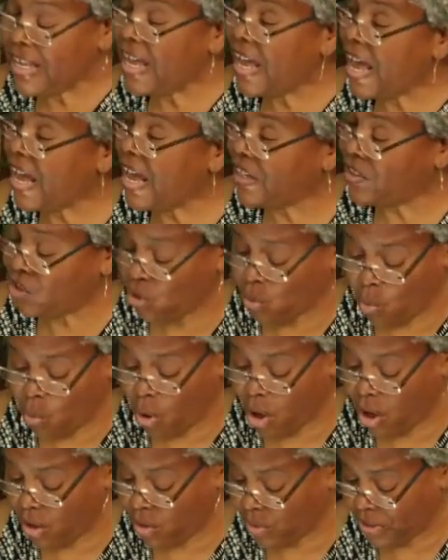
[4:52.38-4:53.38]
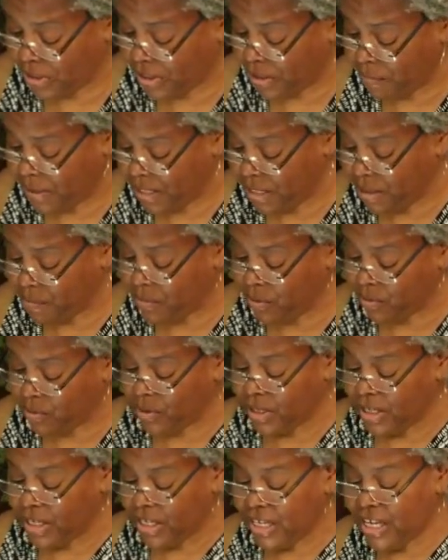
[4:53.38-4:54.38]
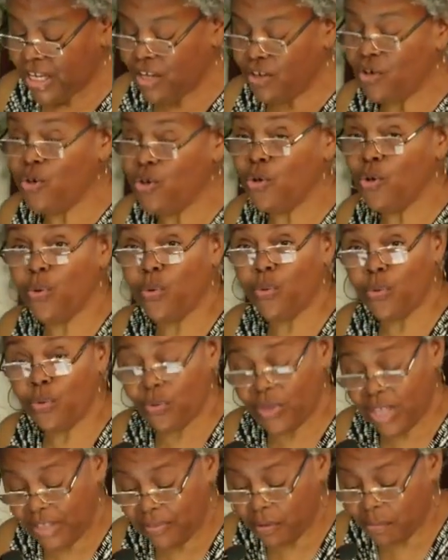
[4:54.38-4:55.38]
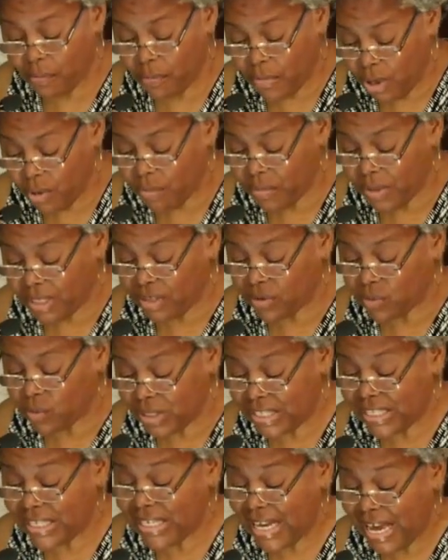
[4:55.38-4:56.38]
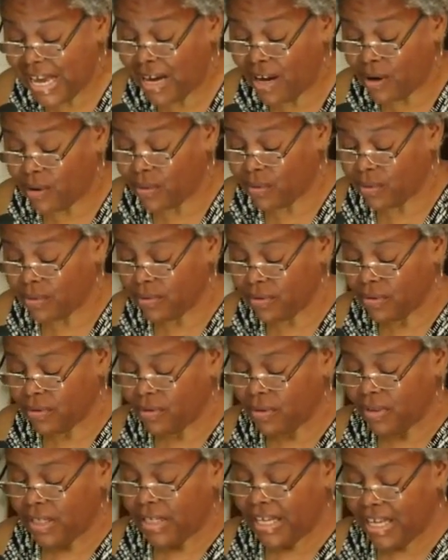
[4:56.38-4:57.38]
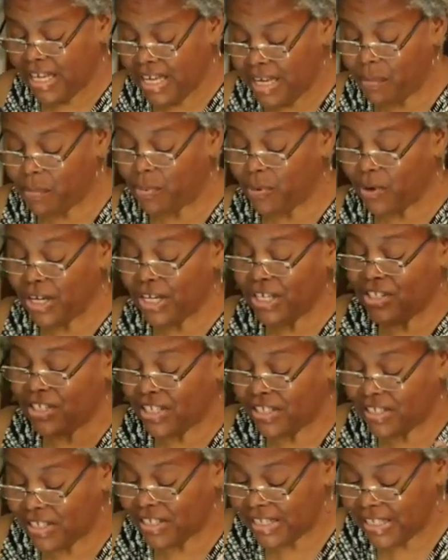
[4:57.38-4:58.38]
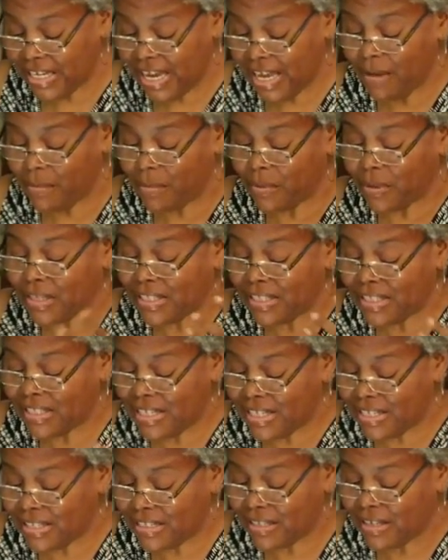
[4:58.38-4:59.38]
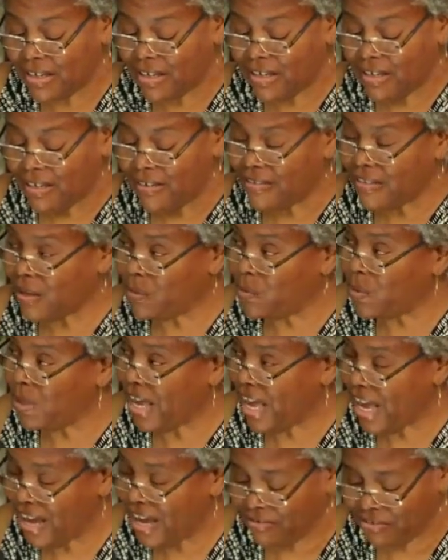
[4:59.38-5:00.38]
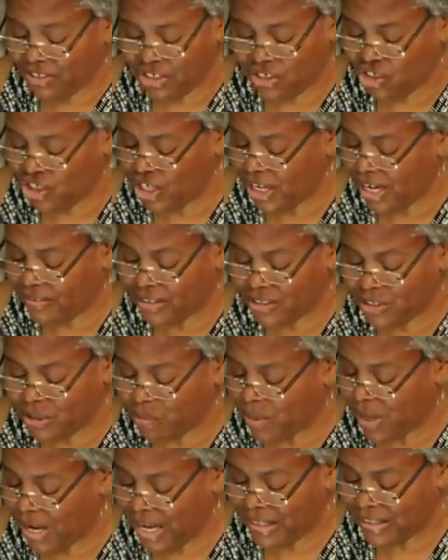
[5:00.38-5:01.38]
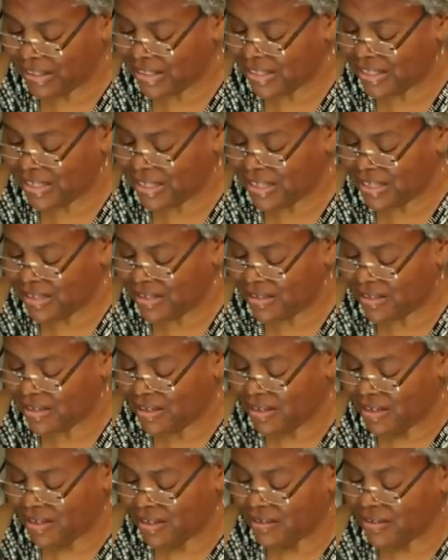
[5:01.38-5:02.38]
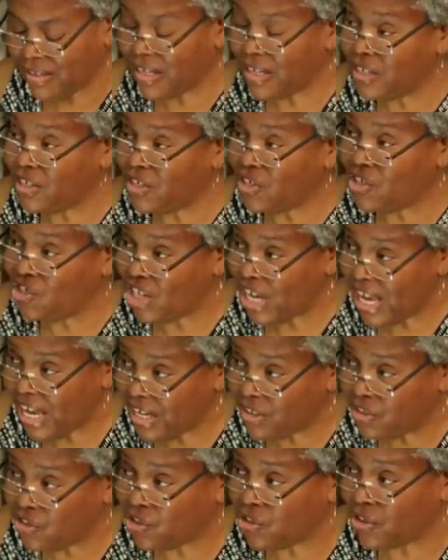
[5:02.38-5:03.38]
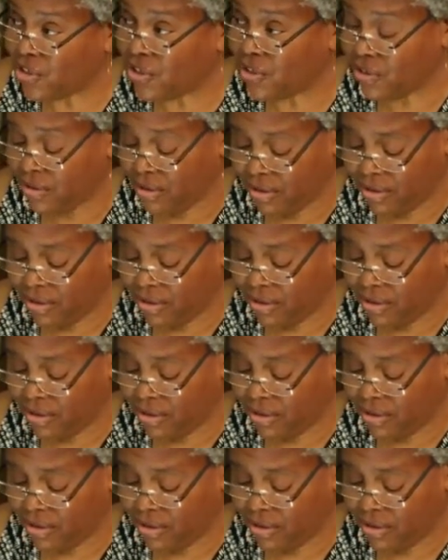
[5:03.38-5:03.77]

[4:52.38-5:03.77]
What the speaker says: had to walk with the people. He knew that the moment was now. He brings to the table a sense that we have to challenge policies that endanger